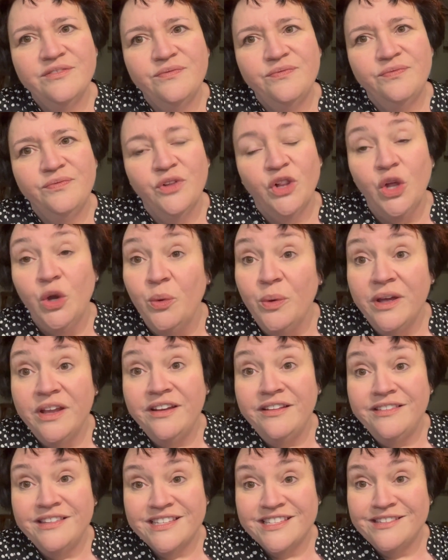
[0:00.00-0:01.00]

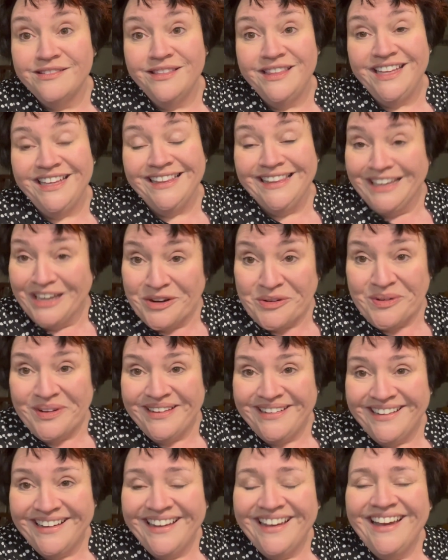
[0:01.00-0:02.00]
fluid, the, the
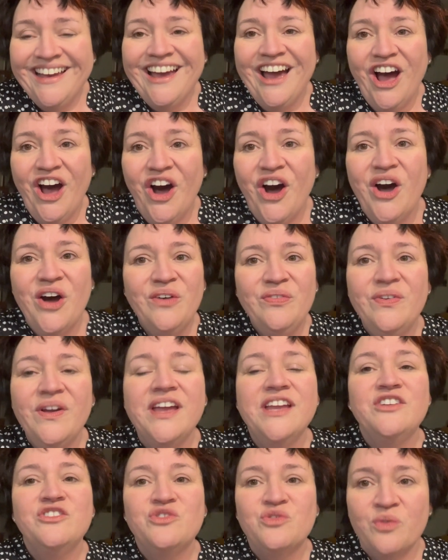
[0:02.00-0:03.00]
liquid off
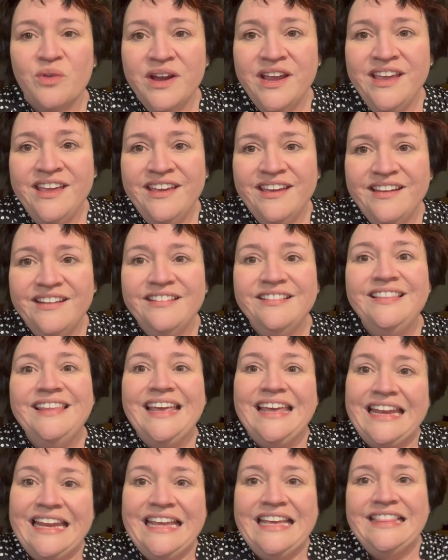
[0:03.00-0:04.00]
and drink it,
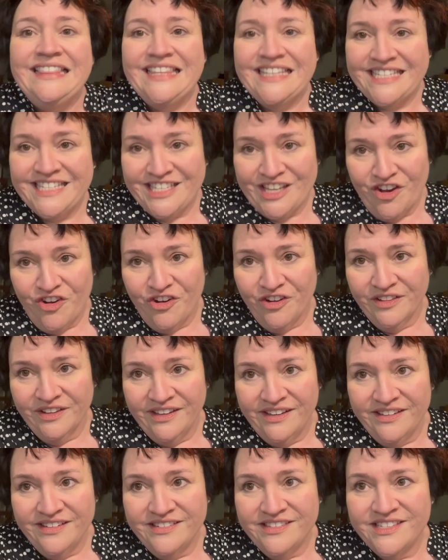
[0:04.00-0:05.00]
then eat the
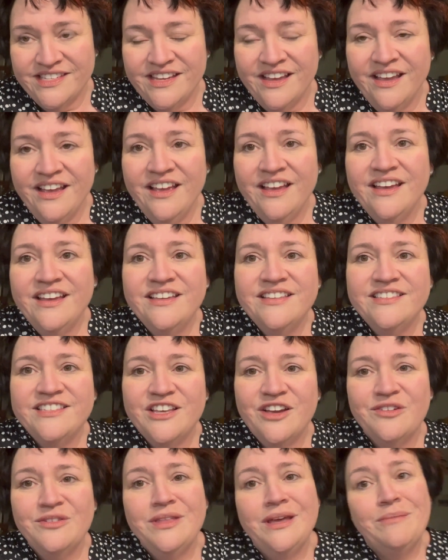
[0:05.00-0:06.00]
solids.
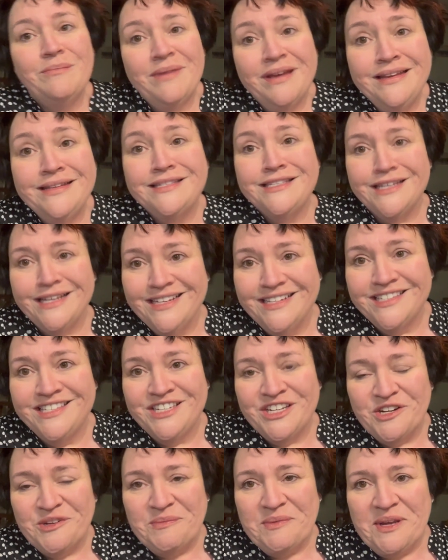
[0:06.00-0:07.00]
So that made sense
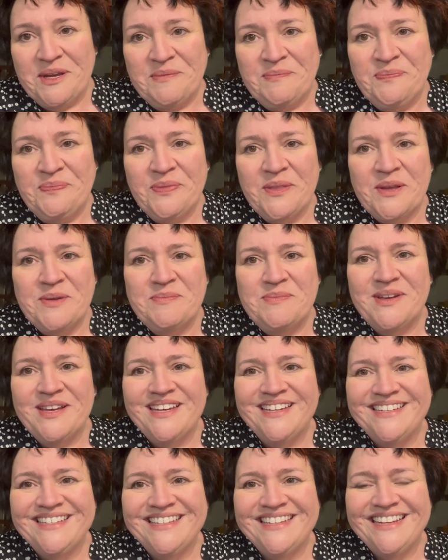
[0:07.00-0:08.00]
to me.
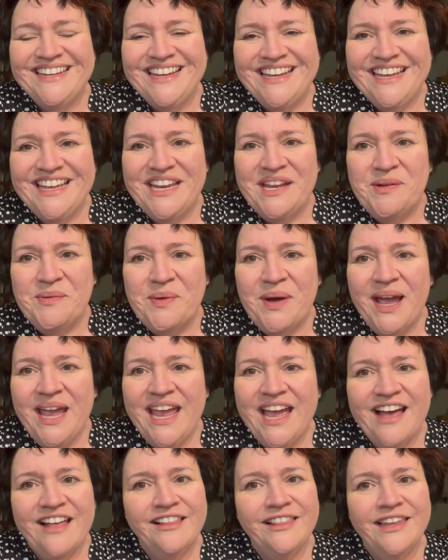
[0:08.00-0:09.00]
But anyway,
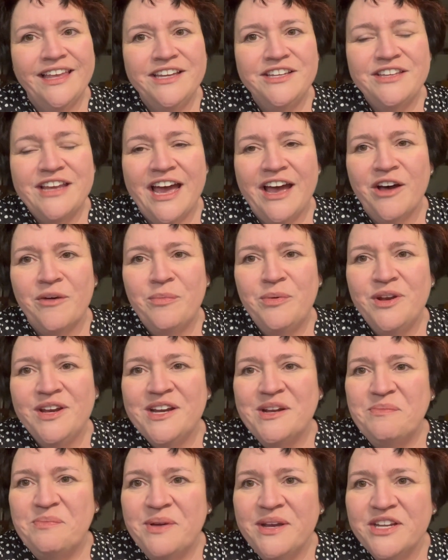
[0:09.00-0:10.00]
I'll let, I'll put in
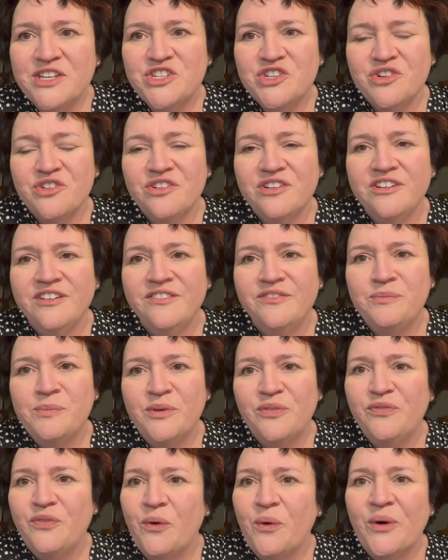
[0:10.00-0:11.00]
a picture of
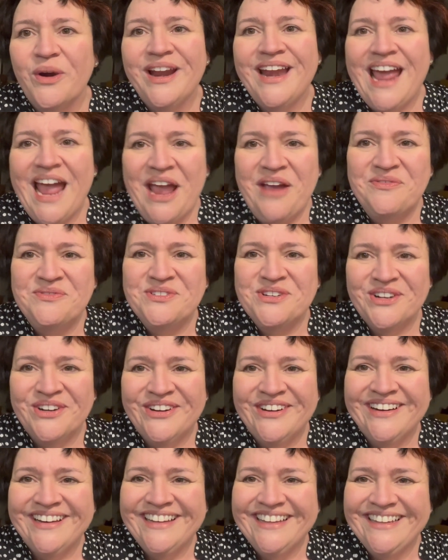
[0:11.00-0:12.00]
before and after